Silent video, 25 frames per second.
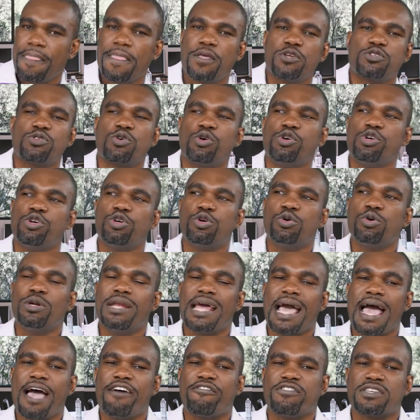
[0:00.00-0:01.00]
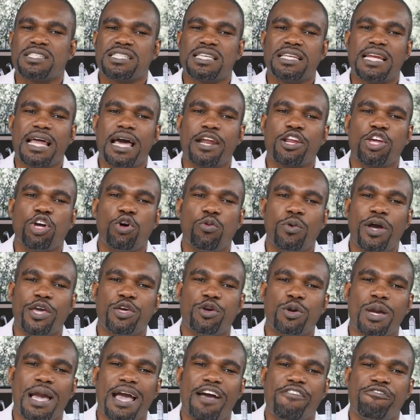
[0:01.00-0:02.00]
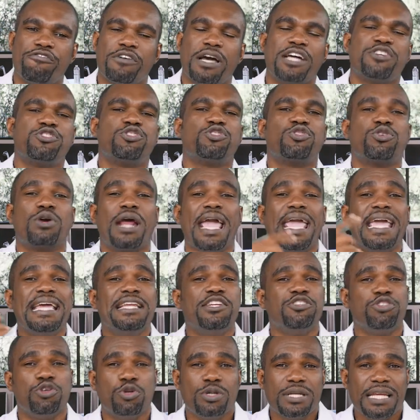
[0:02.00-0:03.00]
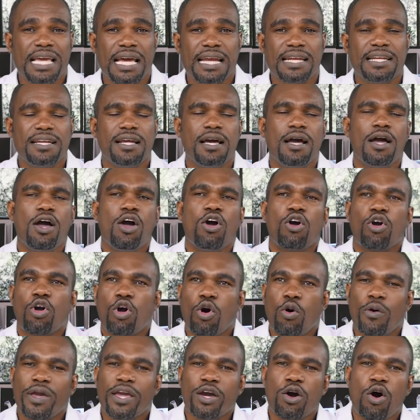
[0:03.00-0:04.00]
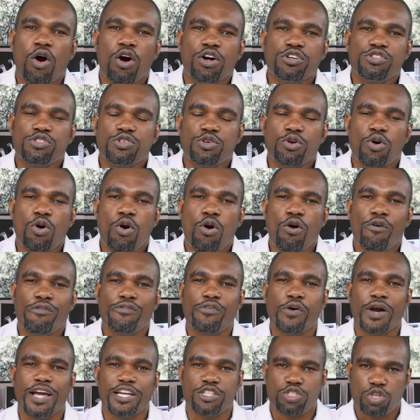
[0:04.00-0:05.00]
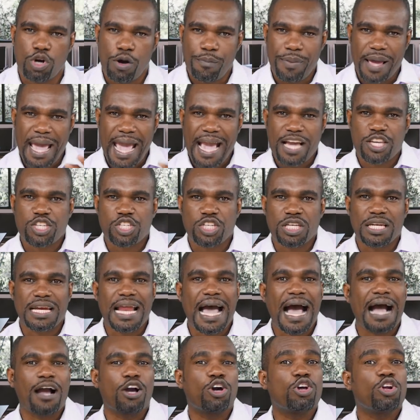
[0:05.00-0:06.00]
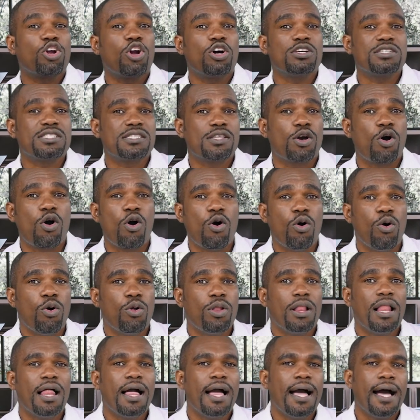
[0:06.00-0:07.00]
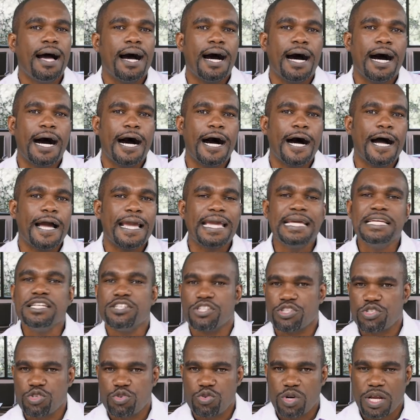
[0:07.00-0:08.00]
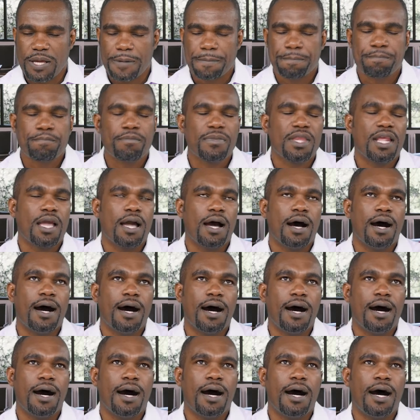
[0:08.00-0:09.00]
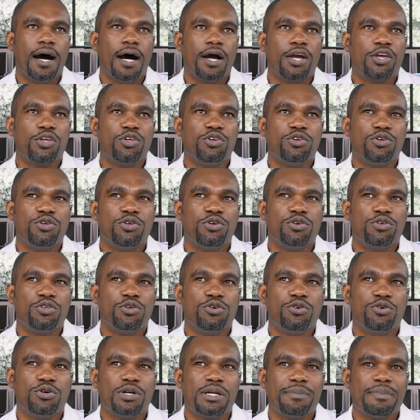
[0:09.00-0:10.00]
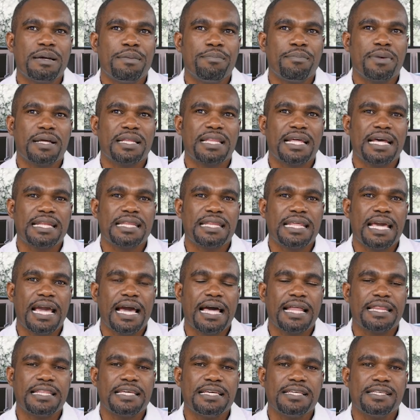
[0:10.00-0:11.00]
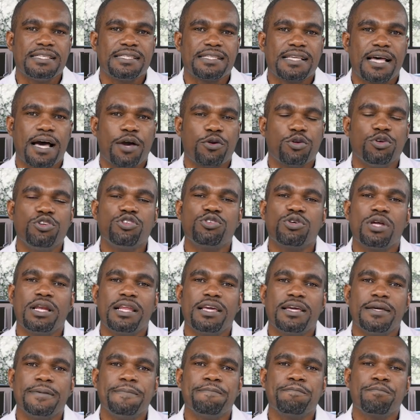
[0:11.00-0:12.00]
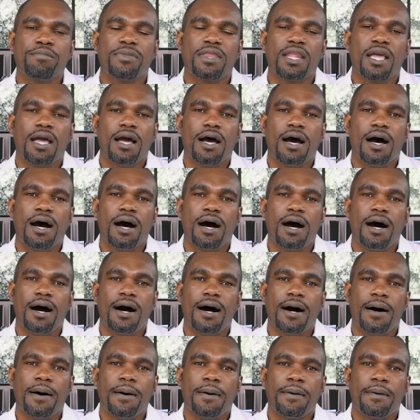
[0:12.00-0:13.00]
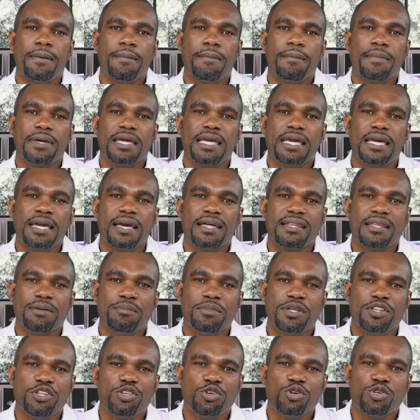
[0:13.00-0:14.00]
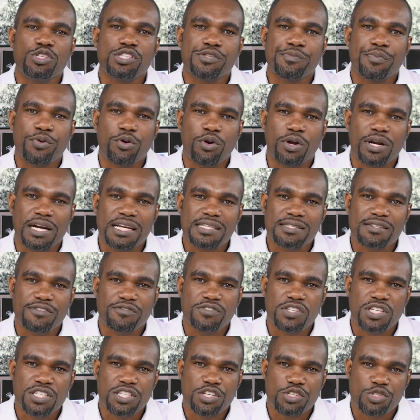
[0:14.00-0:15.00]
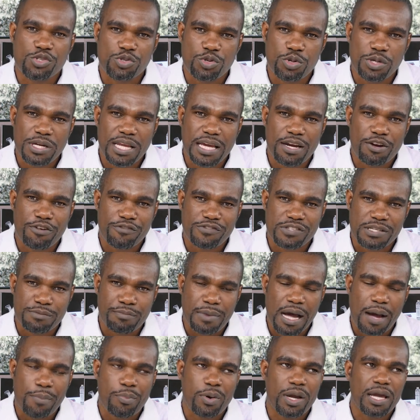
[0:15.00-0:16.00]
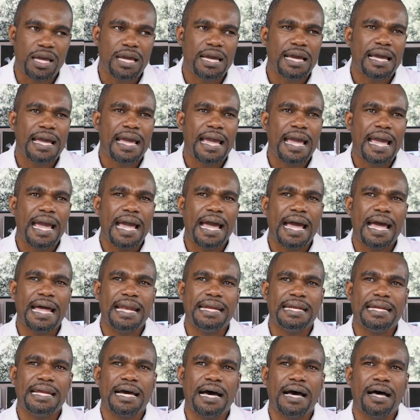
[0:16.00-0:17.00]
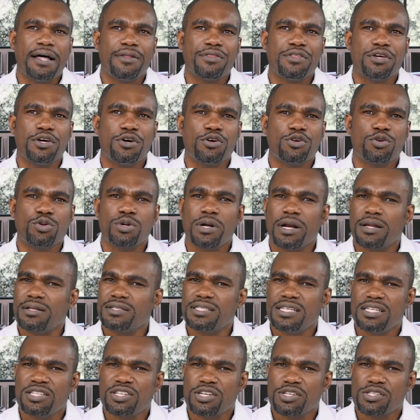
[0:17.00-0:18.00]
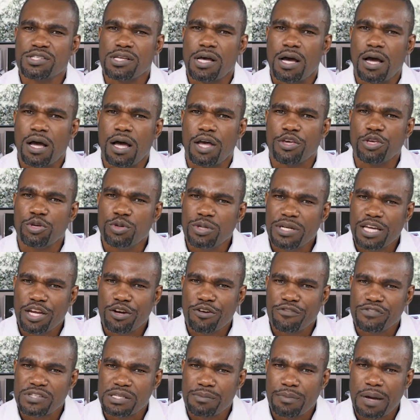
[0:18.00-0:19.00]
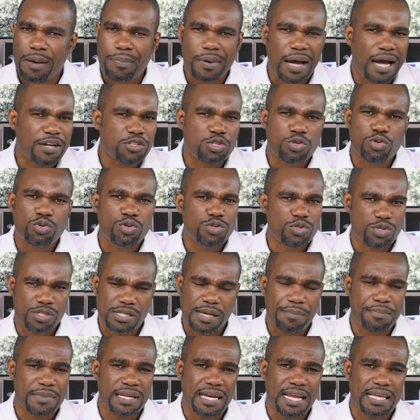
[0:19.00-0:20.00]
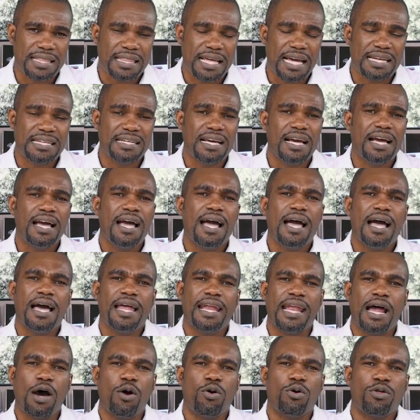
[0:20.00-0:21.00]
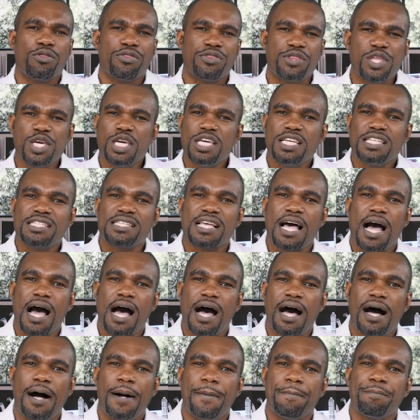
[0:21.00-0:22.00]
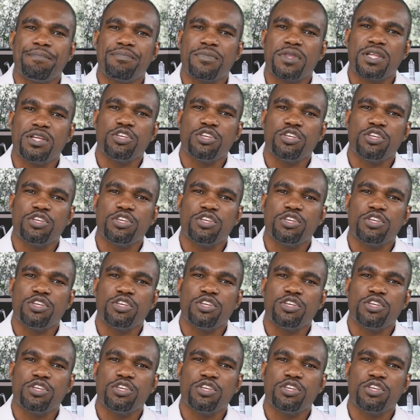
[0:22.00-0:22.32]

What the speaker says: So you could have a scenario where you have a trade union going on to call for a job action across the whole industry. You remember that there are these usually hear them in the news, the Progressive Teachers Union of Zimbabwe and the Rural Teachers Union of Zimbabwe, ATUZ or something like that. Now, these are